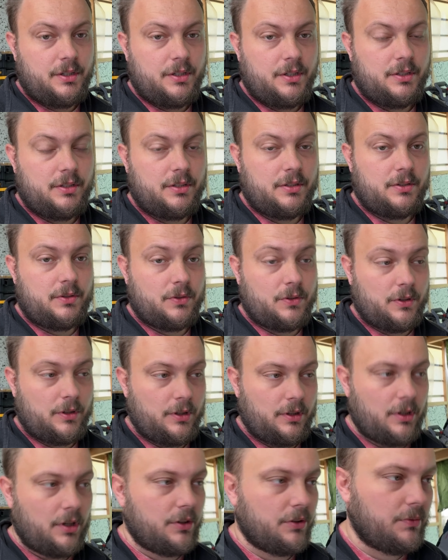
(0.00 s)
It took a
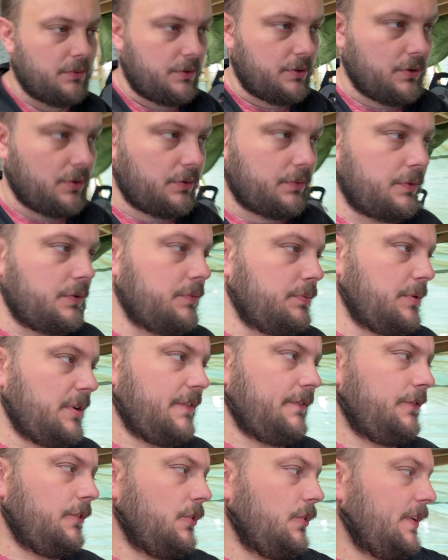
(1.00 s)
lot longer than we took. It took
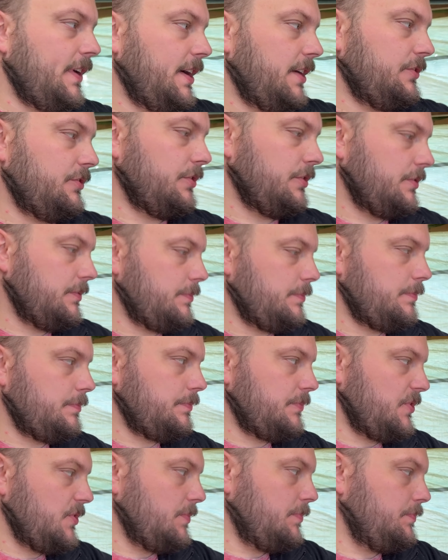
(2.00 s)
about 4 hours on
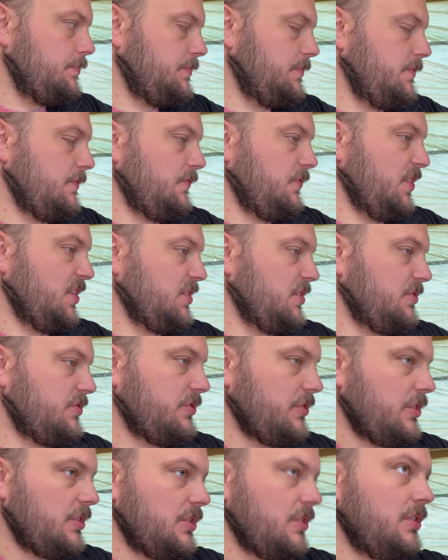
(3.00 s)

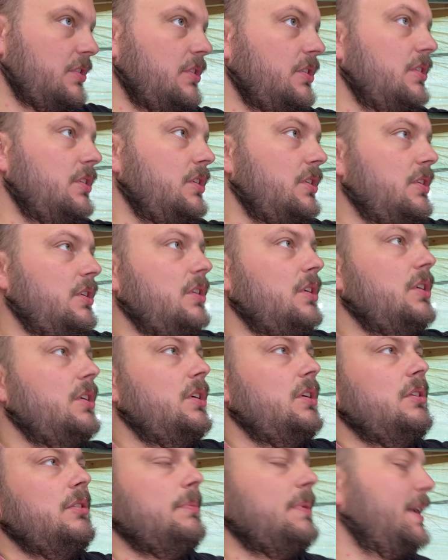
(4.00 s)
thicknesser,
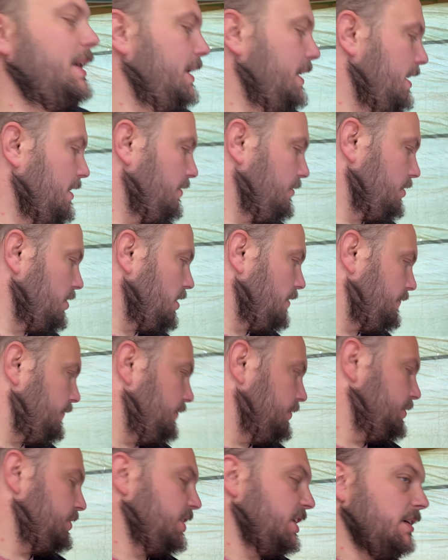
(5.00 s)
about an hour and a half on
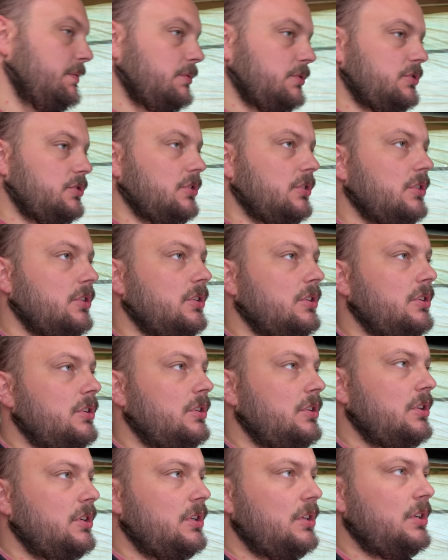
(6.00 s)
the table saw,
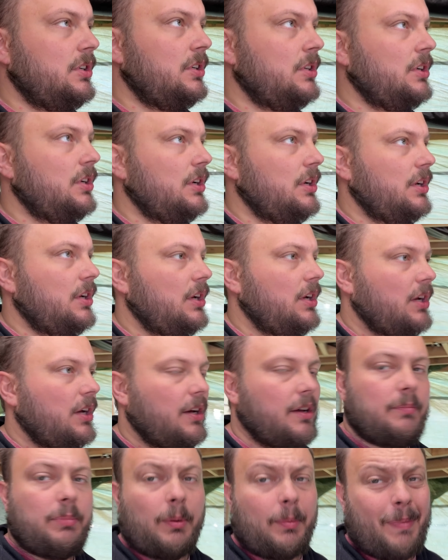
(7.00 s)

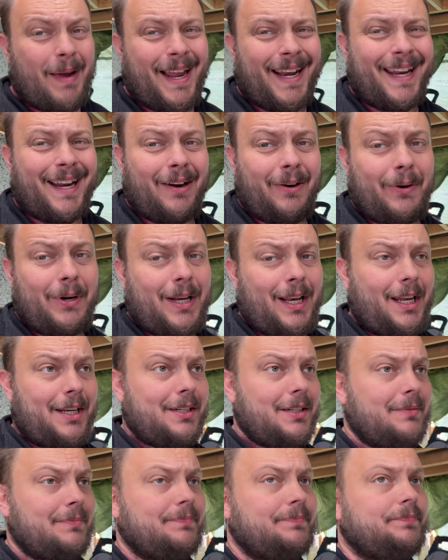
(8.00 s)
and probably about an hour
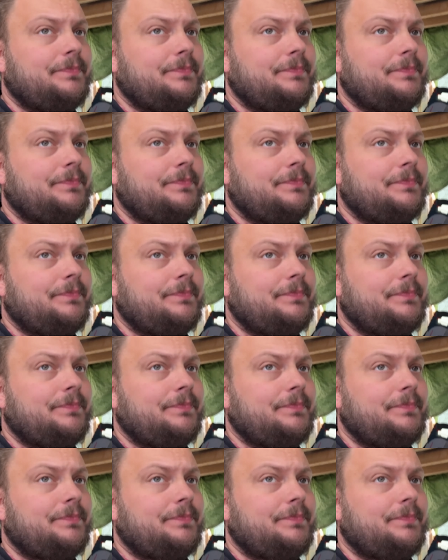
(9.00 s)
cladding.